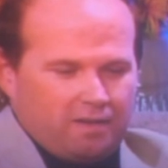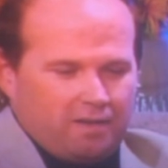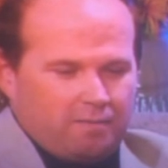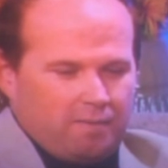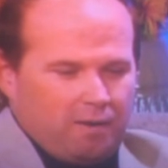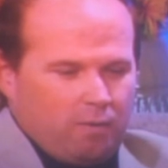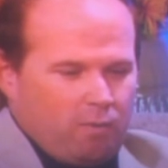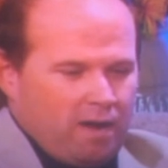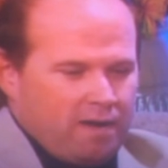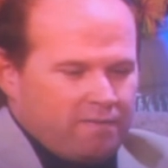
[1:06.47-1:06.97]

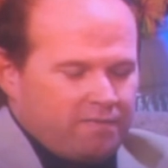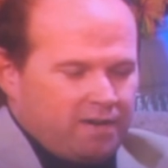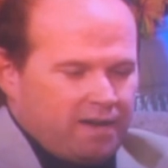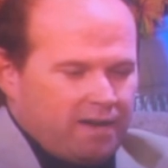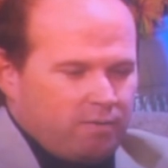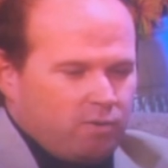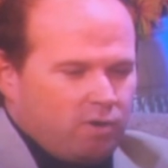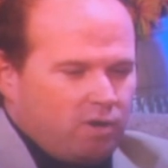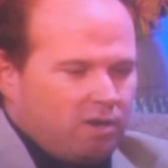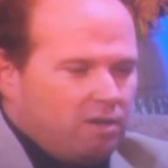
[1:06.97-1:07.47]
My wife
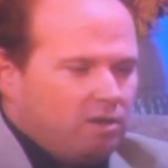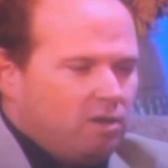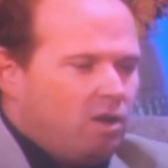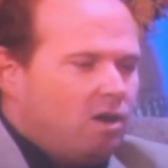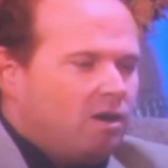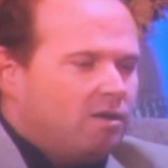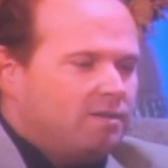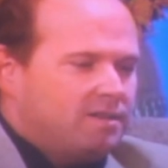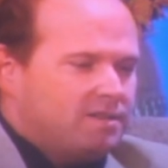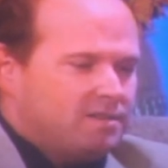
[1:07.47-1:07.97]
and I were on a
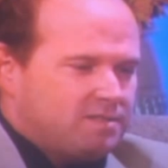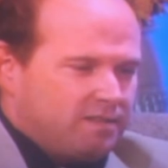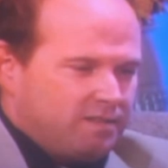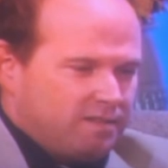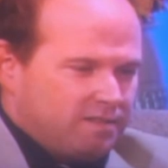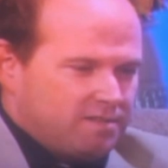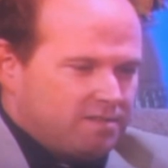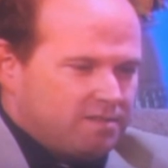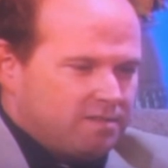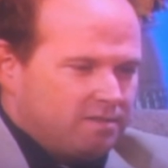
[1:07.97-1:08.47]

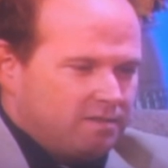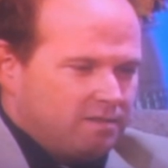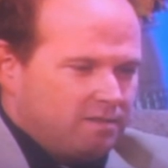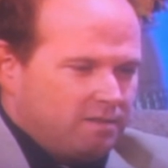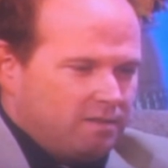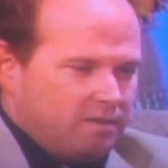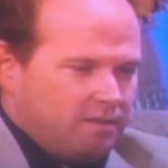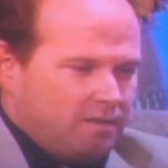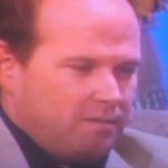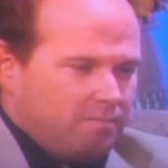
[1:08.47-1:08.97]
long-distance
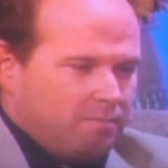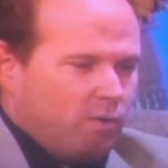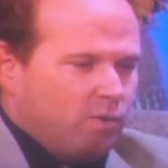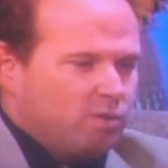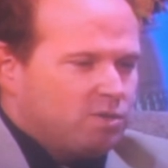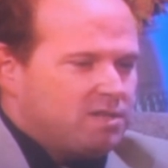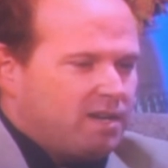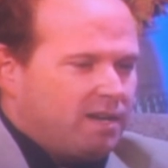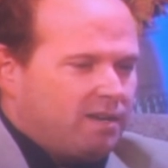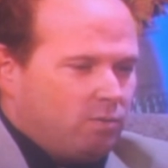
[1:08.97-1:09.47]

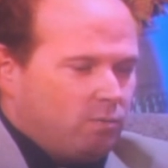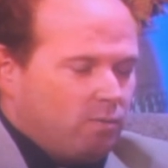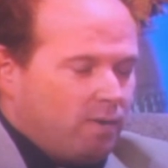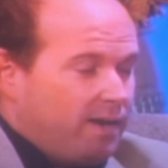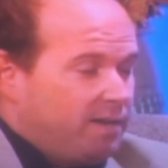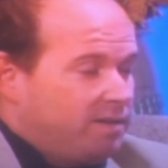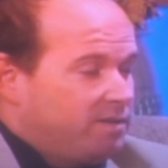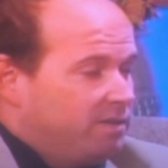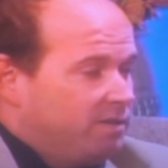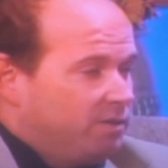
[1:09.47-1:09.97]
motorcycle
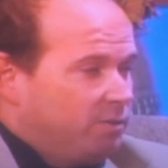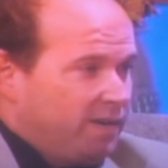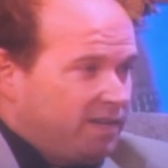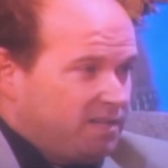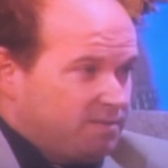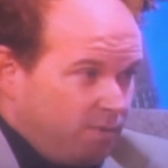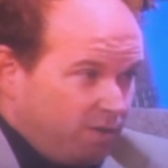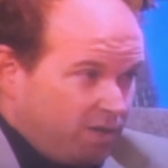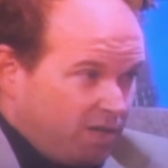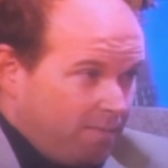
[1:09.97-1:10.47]
ride to the
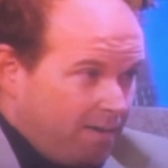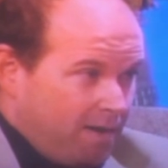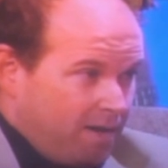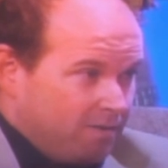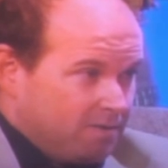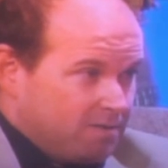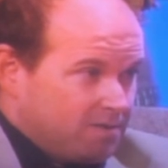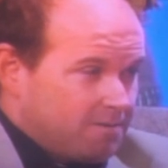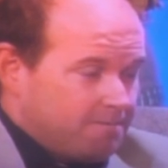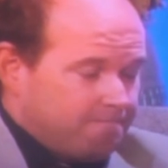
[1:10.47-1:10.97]
Great Smoky
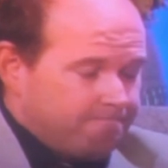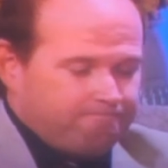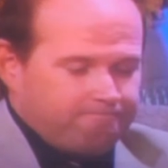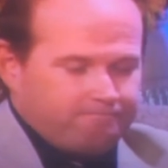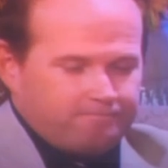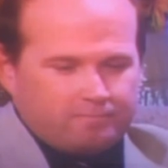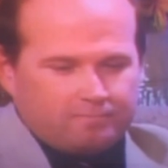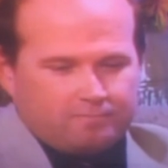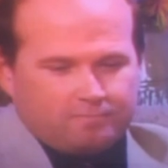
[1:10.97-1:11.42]
Mountains.